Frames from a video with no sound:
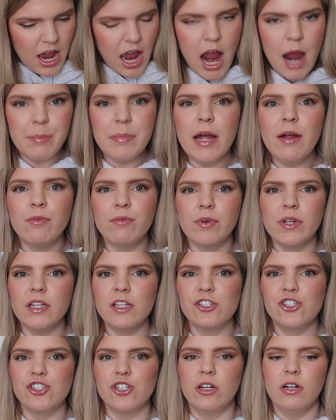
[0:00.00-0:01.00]
I'm not
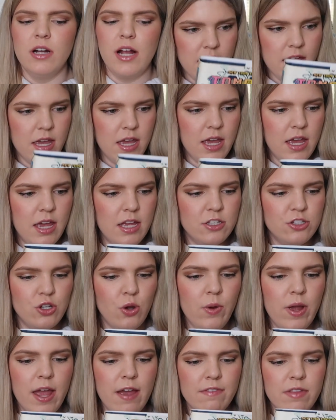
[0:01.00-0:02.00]
really sure. I
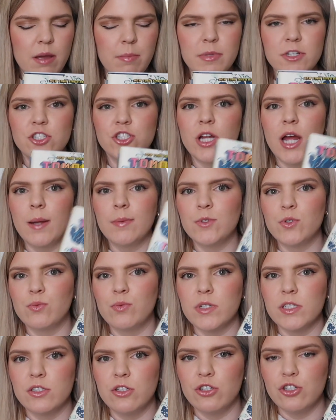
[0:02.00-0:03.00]
don't have that much time to
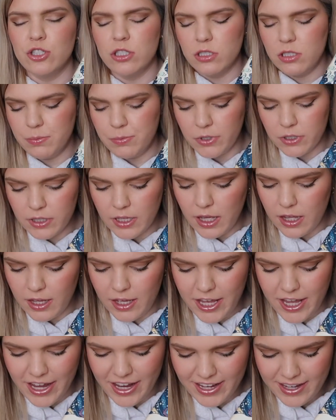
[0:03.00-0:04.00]
research this book
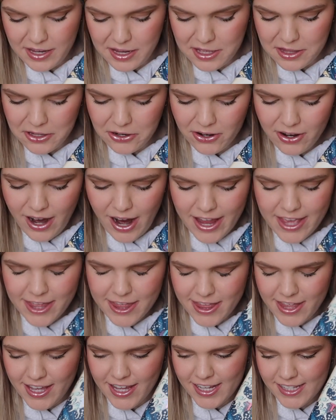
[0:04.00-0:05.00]
either. I
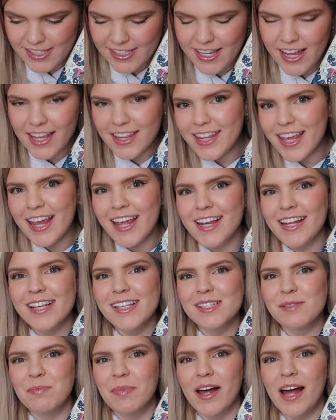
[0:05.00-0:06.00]
think it's set in the
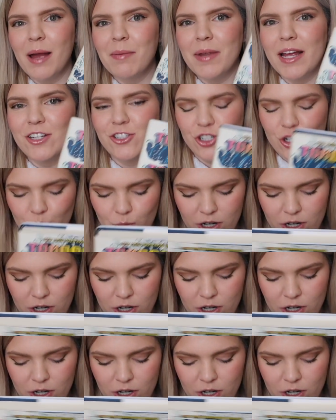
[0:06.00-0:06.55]
80s, but I'm not sure.